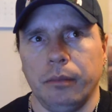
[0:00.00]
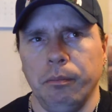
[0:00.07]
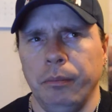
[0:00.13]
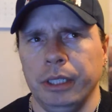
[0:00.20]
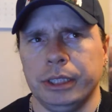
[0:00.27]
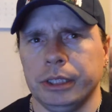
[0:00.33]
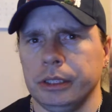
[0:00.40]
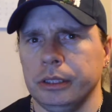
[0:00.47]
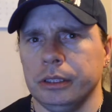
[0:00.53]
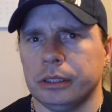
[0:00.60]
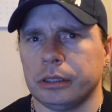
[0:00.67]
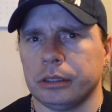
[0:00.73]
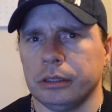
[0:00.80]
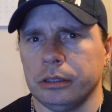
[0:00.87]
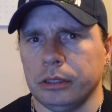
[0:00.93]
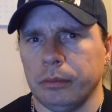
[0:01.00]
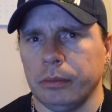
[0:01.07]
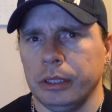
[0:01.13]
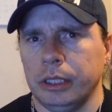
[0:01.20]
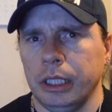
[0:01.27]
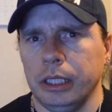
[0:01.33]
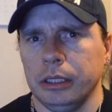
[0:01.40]
missions, something
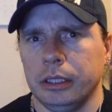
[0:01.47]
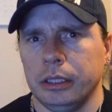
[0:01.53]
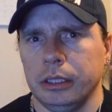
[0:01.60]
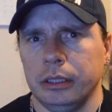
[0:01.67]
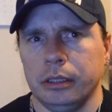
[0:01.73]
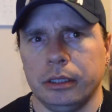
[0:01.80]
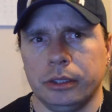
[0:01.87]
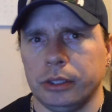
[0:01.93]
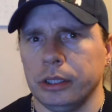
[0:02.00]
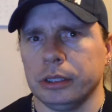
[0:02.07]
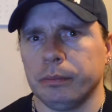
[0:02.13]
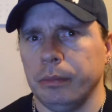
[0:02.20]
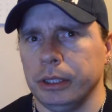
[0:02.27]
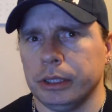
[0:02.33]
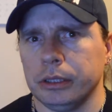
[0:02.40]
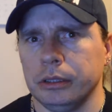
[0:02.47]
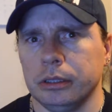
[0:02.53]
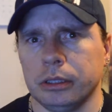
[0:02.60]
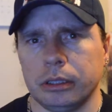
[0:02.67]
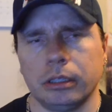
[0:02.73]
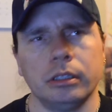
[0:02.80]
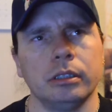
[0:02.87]
like that, the church
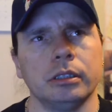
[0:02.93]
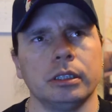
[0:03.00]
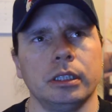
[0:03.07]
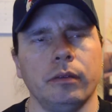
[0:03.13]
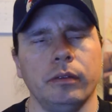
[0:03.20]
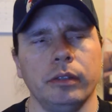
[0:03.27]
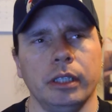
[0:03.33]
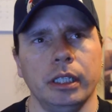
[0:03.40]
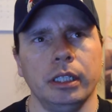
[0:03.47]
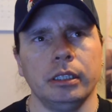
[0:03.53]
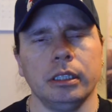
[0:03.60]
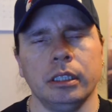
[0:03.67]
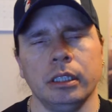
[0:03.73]
missions, stuff like that.